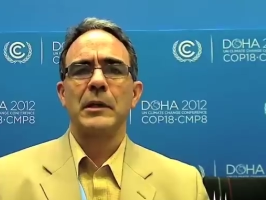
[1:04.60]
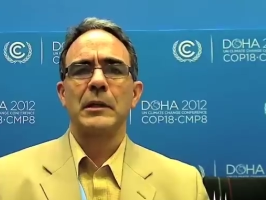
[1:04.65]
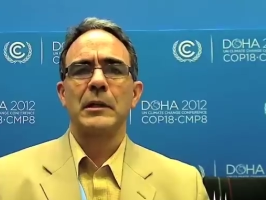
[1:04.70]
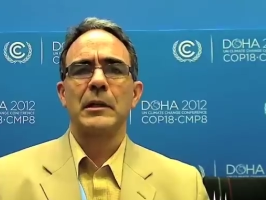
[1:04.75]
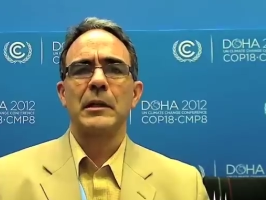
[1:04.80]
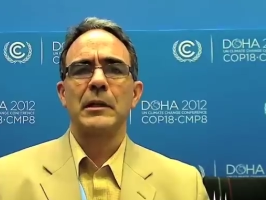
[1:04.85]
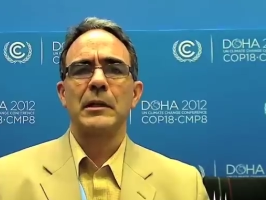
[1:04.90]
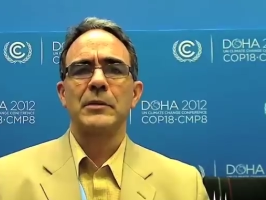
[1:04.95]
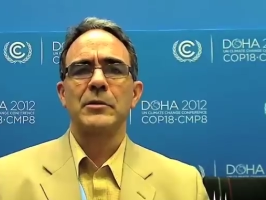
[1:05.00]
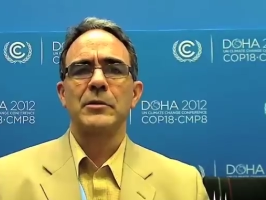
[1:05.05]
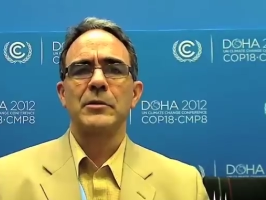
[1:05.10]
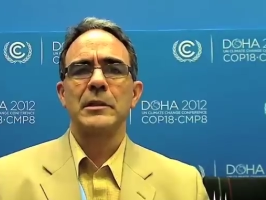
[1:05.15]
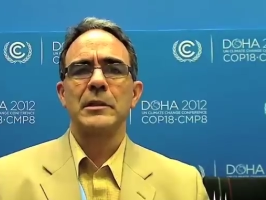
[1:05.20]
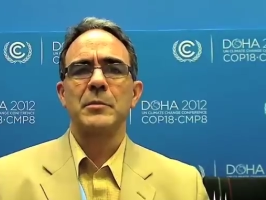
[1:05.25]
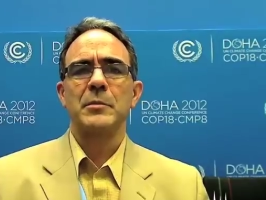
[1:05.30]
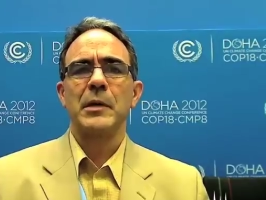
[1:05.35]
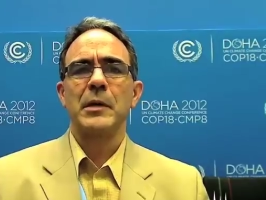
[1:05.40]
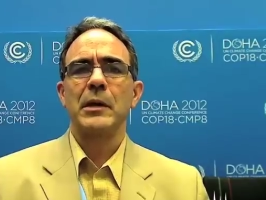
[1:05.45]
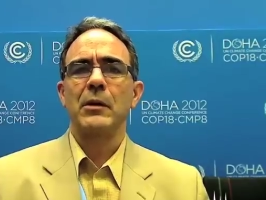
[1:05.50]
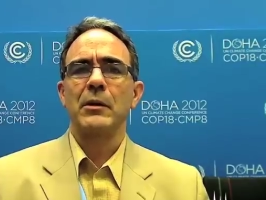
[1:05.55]
by the
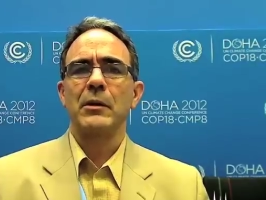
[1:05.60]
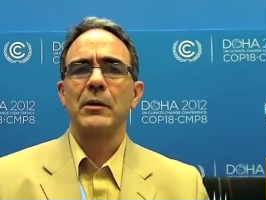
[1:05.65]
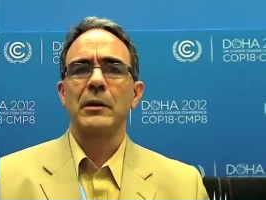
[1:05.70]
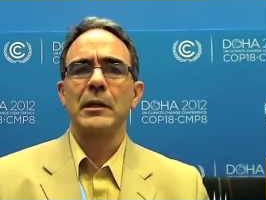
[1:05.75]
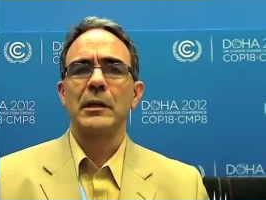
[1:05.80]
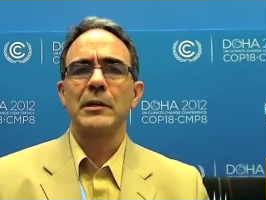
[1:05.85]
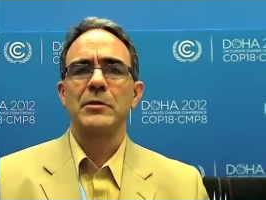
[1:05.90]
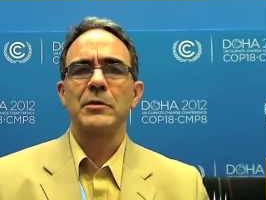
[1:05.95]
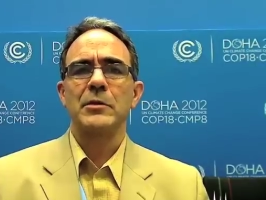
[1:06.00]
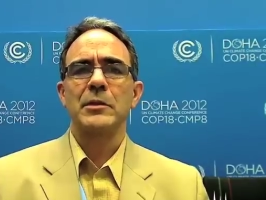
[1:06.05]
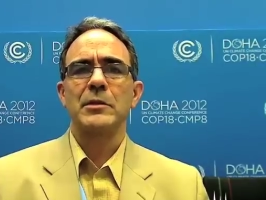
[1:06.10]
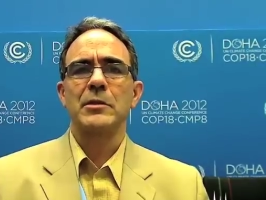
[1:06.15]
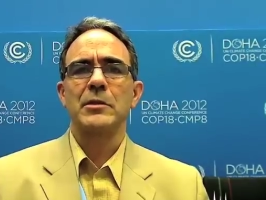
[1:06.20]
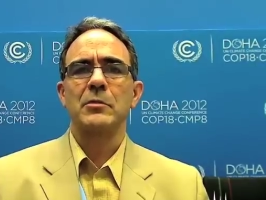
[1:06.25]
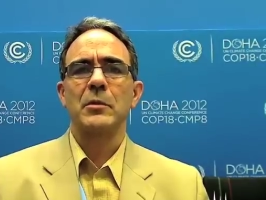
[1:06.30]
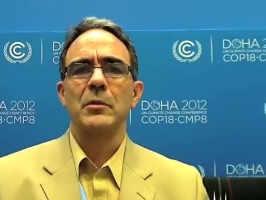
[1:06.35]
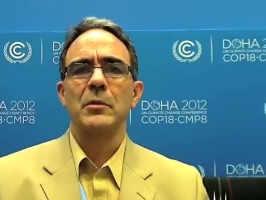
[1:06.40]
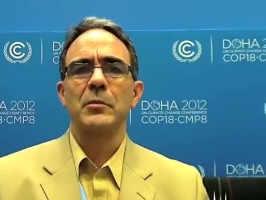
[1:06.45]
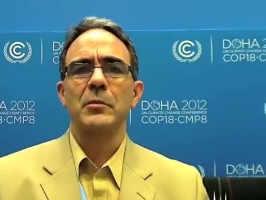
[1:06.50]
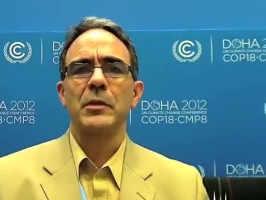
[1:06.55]
countries, by all the countries,
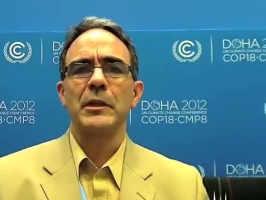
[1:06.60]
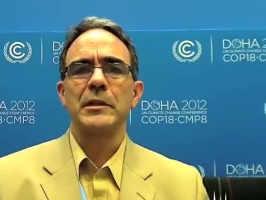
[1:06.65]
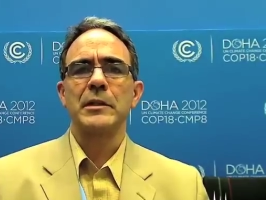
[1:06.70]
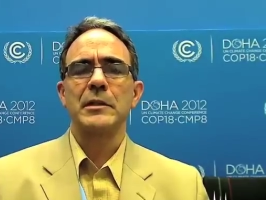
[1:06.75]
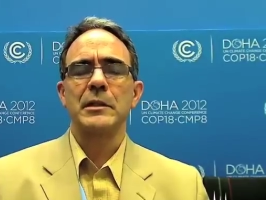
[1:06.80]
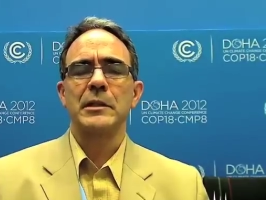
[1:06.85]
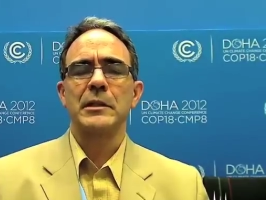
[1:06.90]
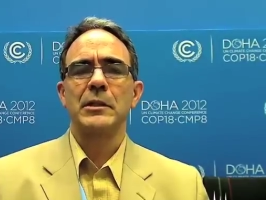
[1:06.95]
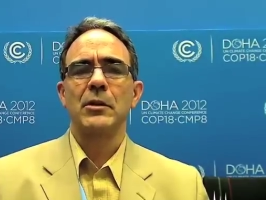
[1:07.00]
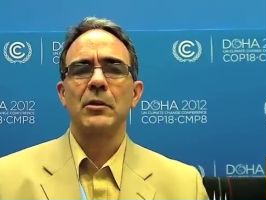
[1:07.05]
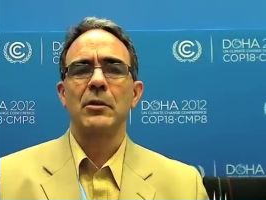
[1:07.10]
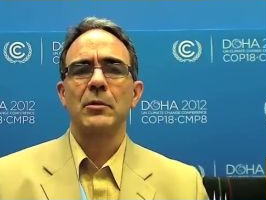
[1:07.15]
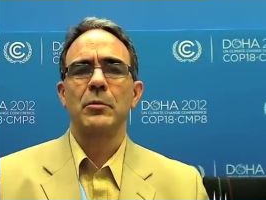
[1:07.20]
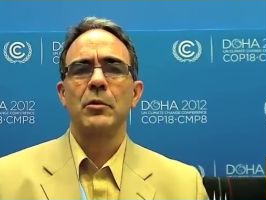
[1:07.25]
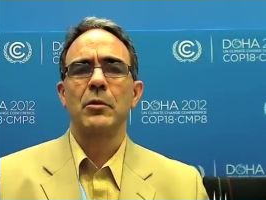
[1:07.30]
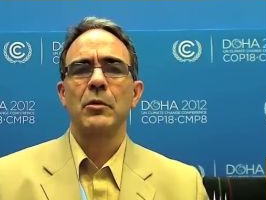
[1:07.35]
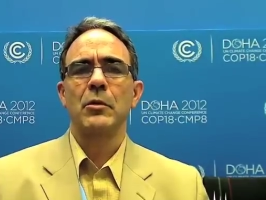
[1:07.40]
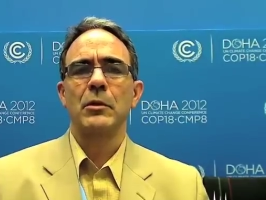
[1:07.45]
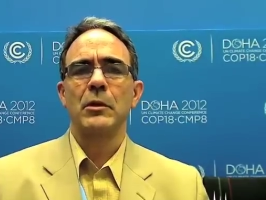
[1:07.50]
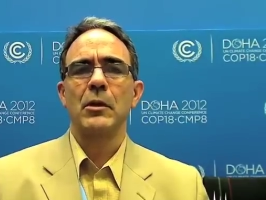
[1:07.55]
to replace the Kyoto
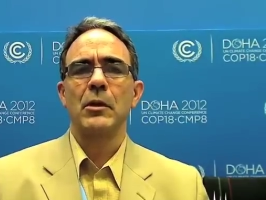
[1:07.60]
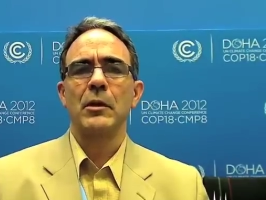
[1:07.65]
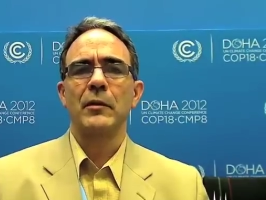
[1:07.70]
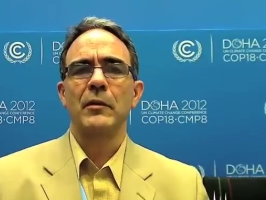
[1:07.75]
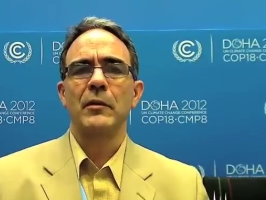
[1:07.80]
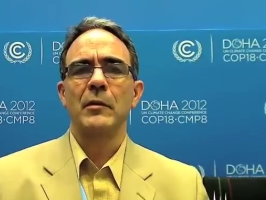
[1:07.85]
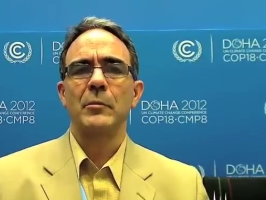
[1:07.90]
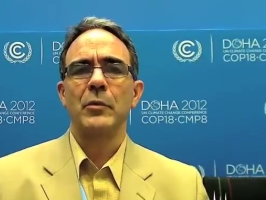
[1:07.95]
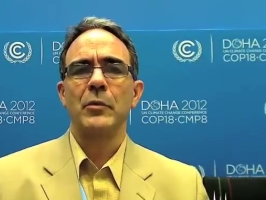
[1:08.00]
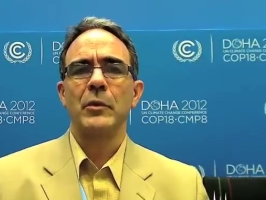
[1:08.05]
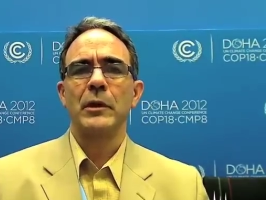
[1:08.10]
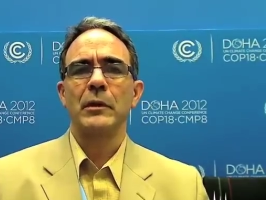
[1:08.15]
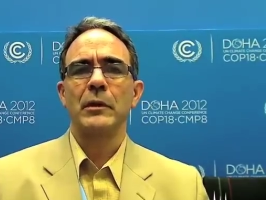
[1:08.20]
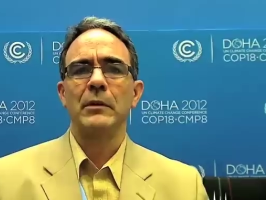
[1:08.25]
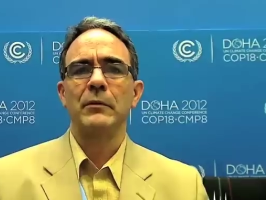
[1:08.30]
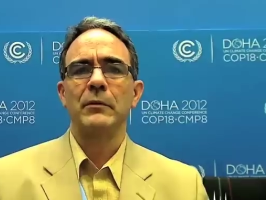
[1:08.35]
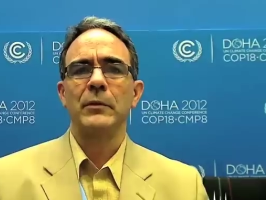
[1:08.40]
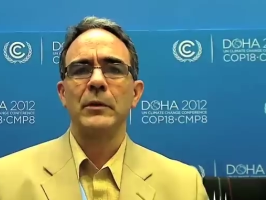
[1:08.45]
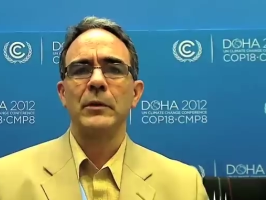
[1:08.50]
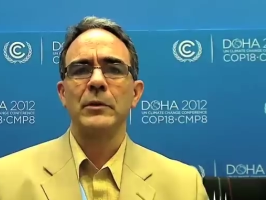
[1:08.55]
Protocol at some point in
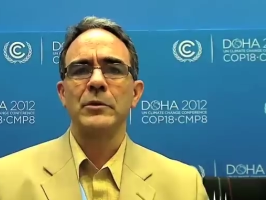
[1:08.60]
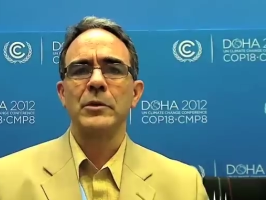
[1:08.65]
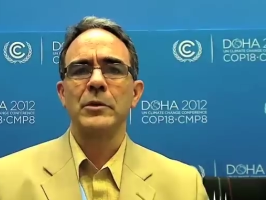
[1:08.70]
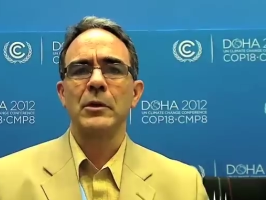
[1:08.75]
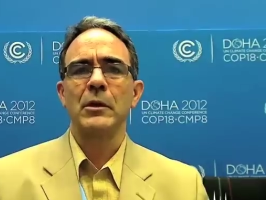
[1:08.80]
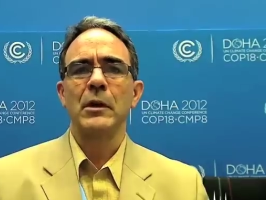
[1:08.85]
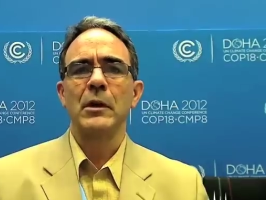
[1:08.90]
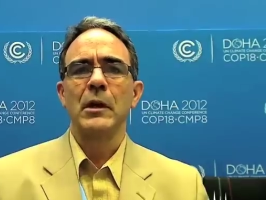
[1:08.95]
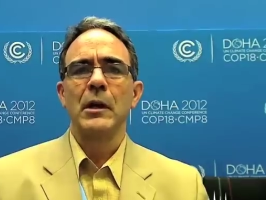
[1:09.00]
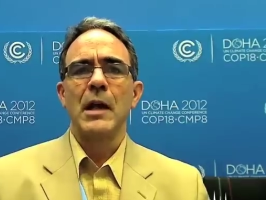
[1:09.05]
the future.